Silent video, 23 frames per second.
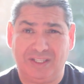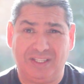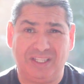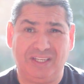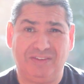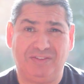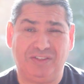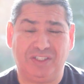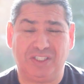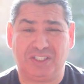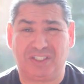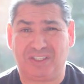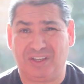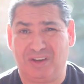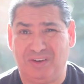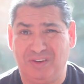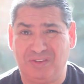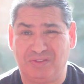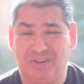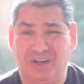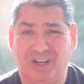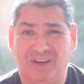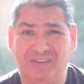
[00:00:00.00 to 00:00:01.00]
than if you're just
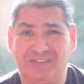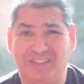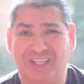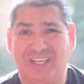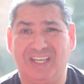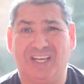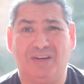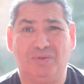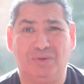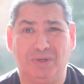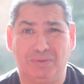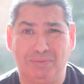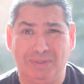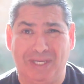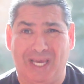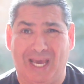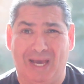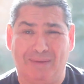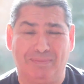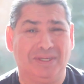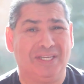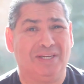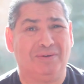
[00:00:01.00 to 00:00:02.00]
going through life saying, I want to be
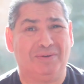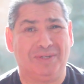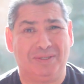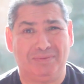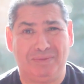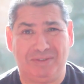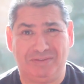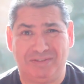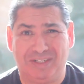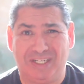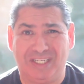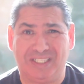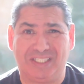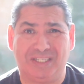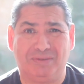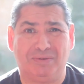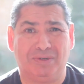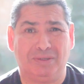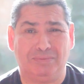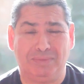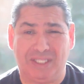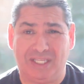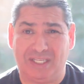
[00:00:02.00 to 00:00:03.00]
happy, I want to be rich, I
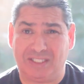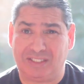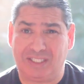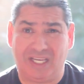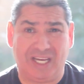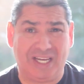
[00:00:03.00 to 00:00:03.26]
want to be this.